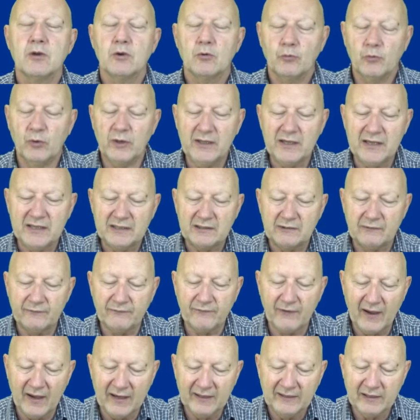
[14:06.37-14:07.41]
We need to
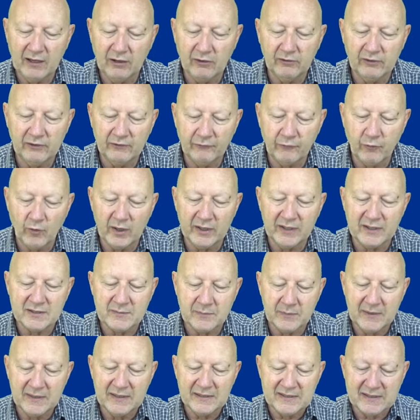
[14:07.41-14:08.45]
find out if what is
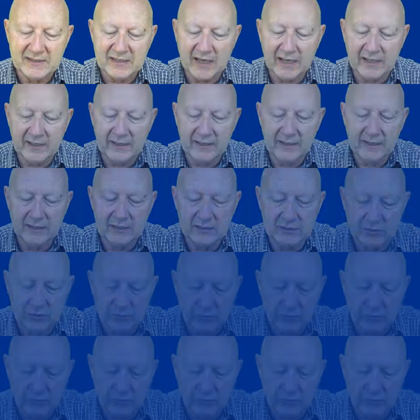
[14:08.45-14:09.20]
being said is